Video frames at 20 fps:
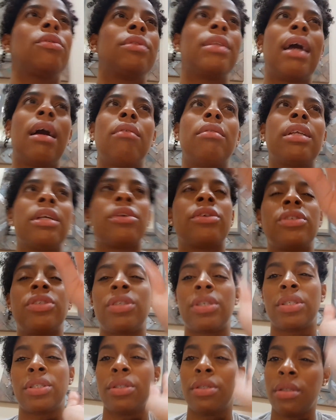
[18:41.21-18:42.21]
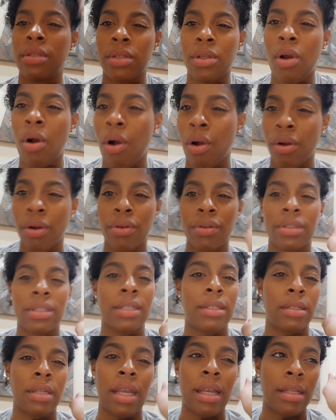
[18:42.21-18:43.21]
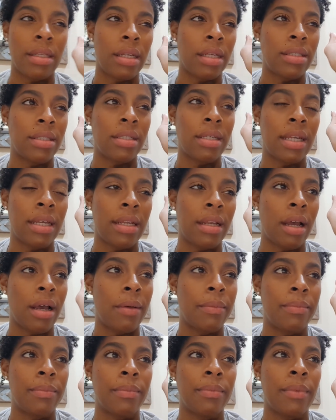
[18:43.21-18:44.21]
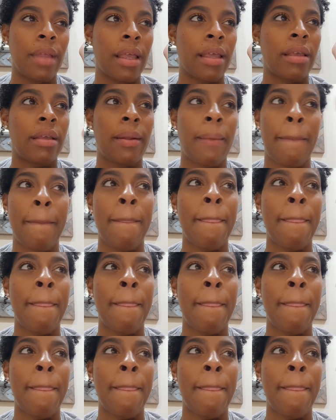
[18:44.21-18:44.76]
down there is just cards and, and, and, and um, like